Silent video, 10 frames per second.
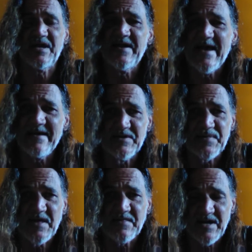and
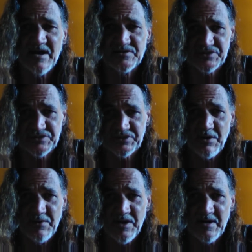everything that else is
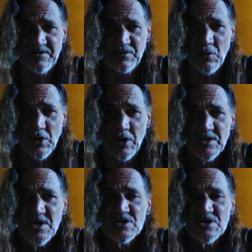going on in the world.